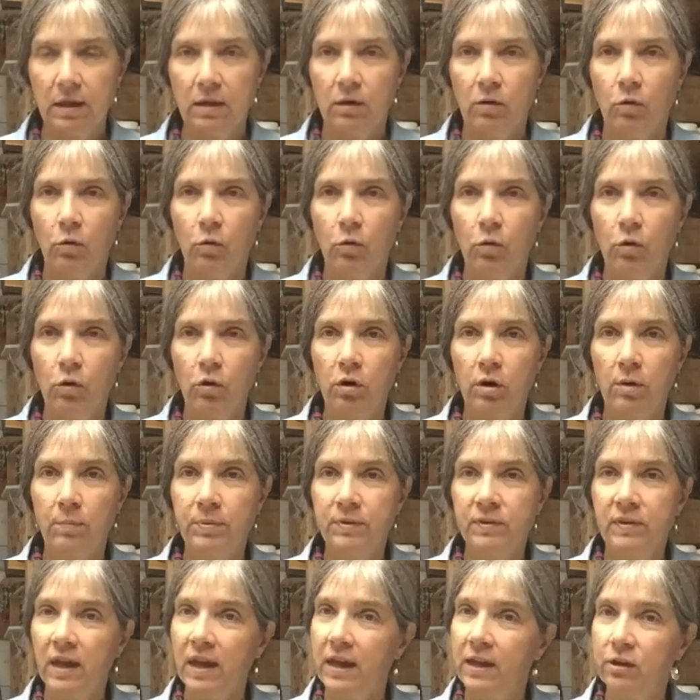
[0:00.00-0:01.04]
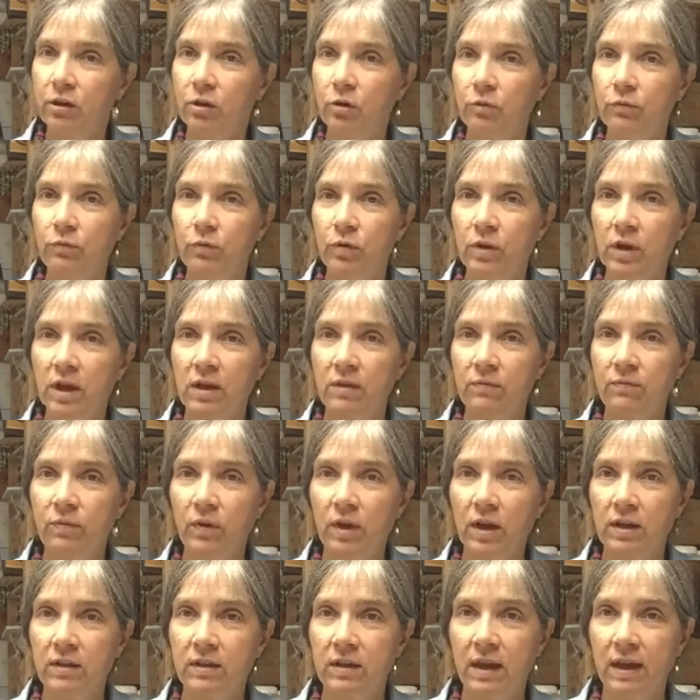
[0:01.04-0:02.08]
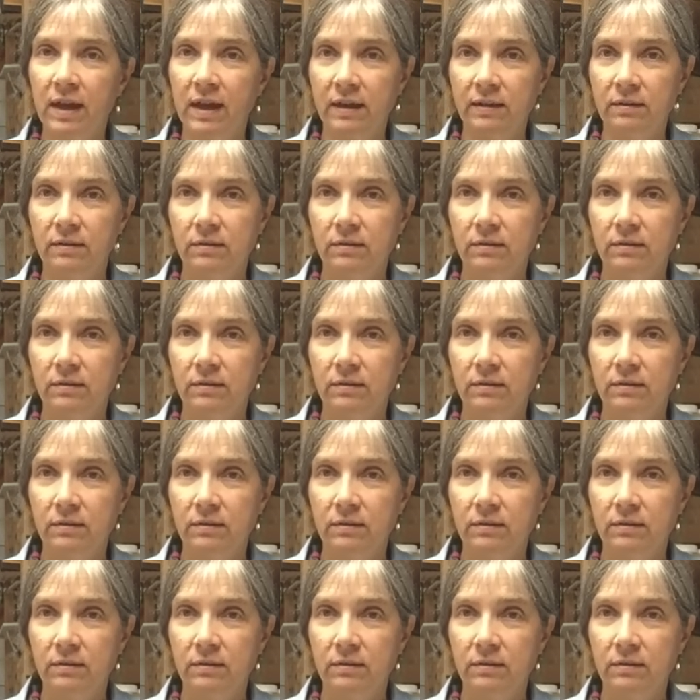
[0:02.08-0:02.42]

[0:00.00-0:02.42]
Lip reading: or a potato if you can't find that.